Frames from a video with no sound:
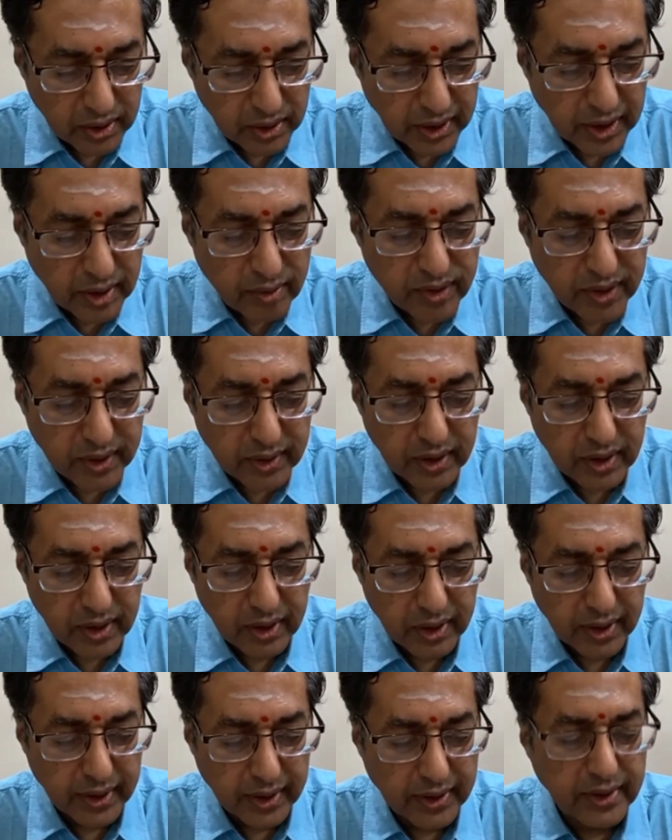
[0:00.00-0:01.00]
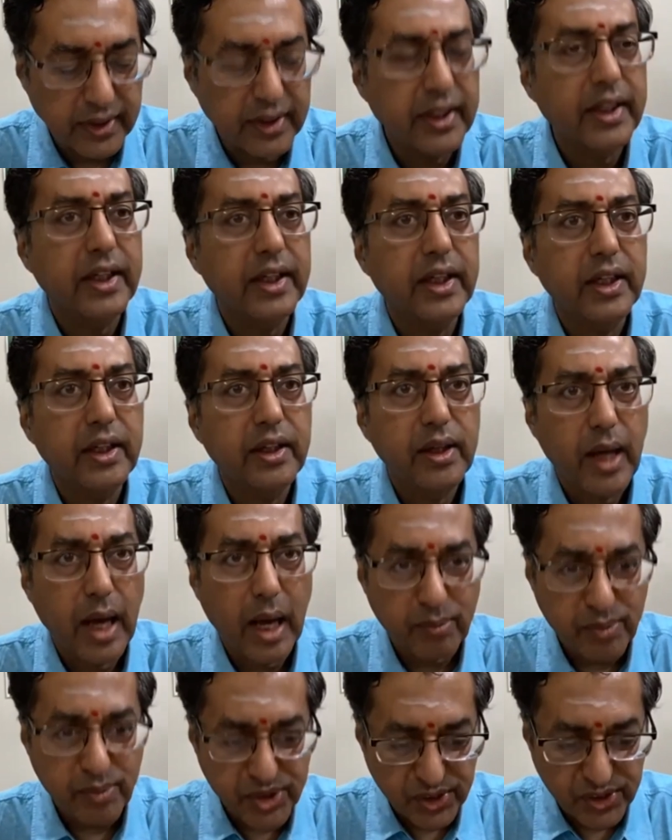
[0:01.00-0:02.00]
even in the
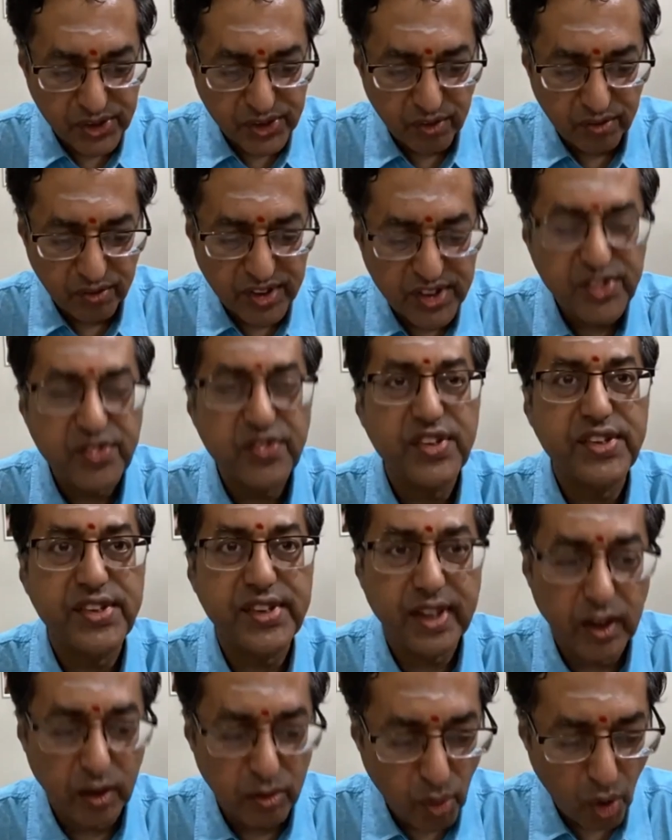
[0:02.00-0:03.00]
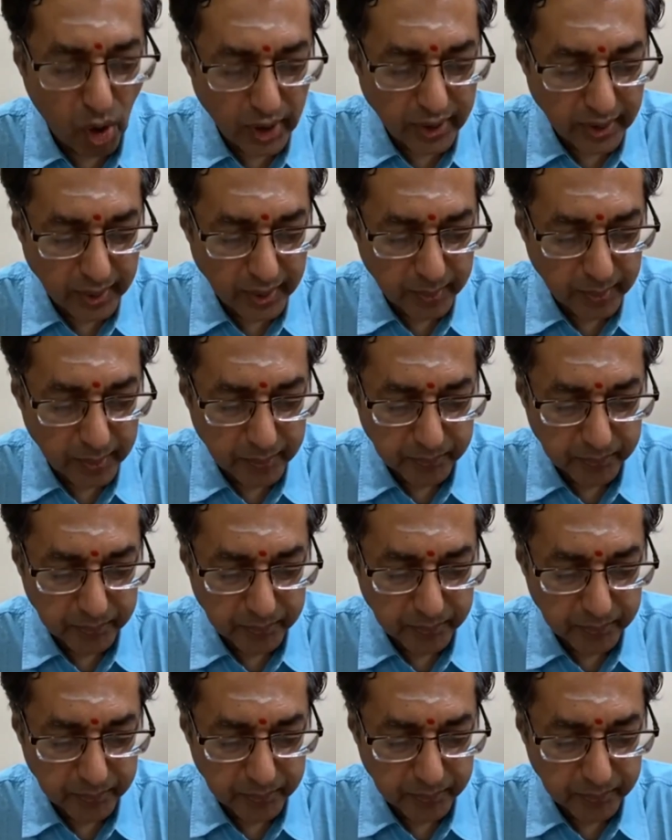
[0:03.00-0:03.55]
absence of his physical body.